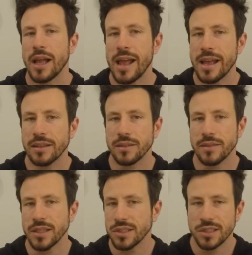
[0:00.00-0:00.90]
And
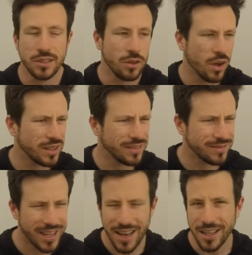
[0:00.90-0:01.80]
this is
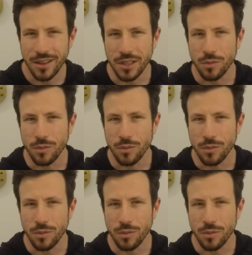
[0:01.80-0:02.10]
not technically